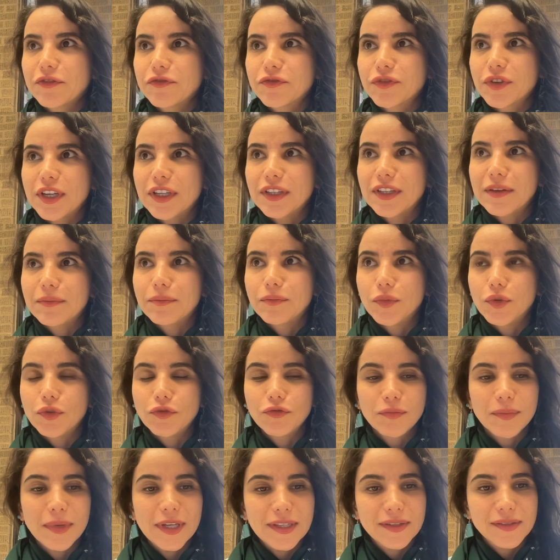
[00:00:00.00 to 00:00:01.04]
freedom
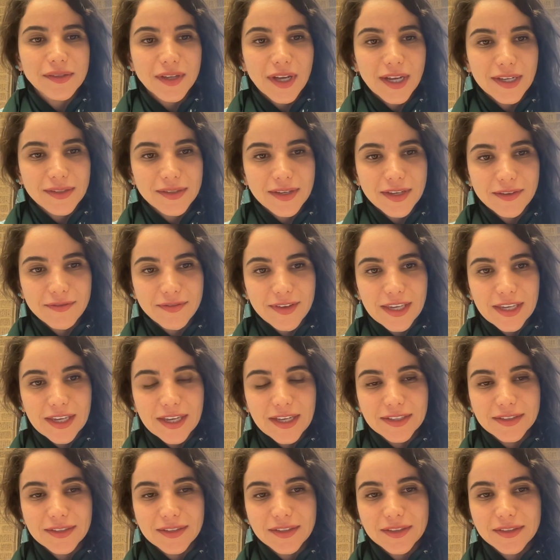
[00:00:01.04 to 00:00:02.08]
movement, I think we
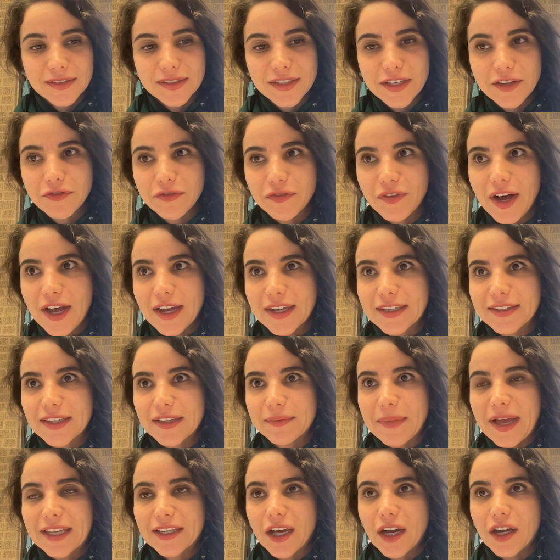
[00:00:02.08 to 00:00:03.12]
can define
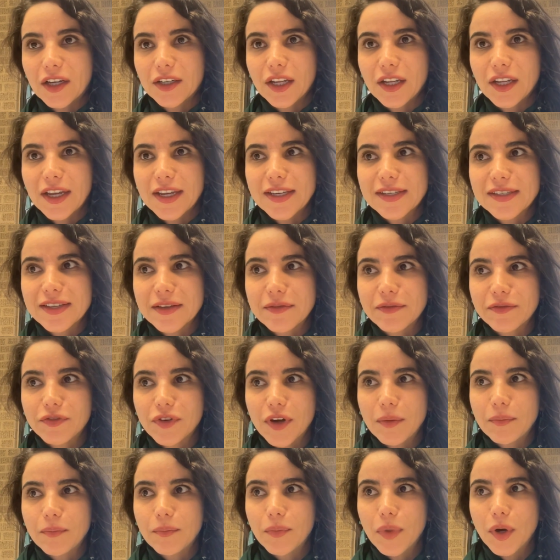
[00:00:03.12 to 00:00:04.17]
them and analyze them
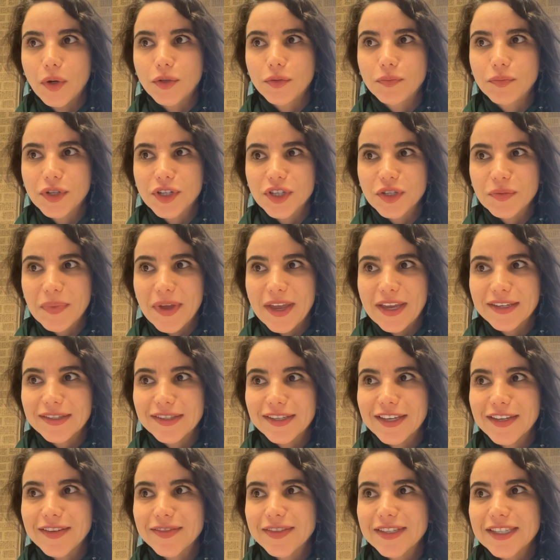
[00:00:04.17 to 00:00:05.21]
from both
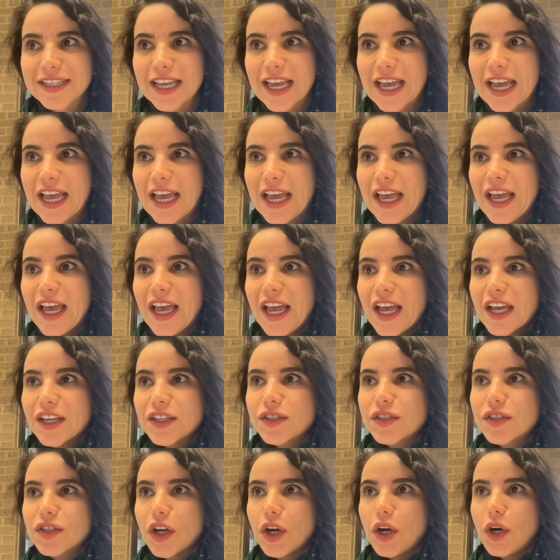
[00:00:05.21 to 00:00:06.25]
perspectives.
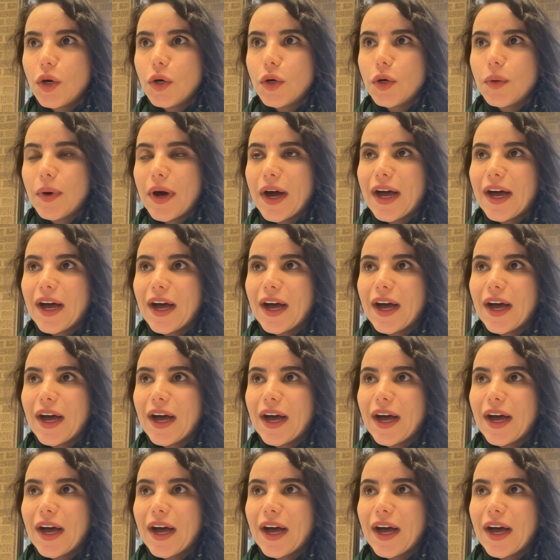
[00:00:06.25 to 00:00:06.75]
So